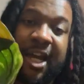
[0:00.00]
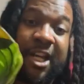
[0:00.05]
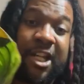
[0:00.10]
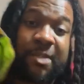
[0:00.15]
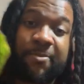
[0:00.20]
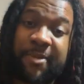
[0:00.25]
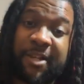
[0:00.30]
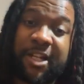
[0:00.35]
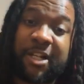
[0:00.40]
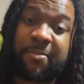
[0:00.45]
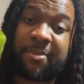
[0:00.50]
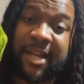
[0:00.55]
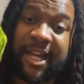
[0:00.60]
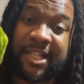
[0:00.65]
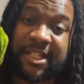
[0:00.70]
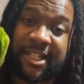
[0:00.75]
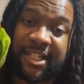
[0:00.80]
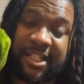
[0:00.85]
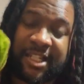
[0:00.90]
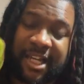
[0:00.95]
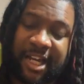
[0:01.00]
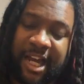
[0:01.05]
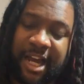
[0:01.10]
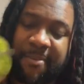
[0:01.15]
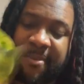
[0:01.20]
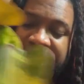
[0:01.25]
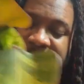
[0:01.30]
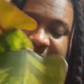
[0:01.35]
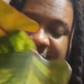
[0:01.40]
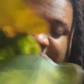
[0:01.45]
And it's been in the plastic since I
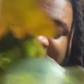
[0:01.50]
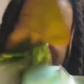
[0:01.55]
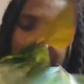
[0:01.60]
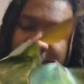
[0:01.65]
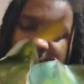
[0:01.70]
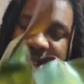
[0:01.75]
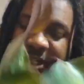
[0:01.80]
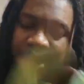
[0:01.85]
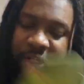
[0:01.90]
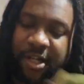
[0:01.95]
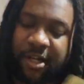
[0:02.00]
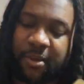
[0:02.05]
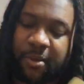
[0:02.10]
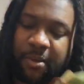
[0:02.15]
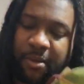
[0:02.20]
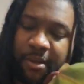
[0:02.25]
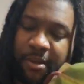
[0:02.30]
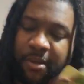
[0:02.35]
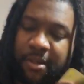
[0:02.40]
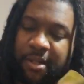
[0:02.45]
got back a couple of weeks ago.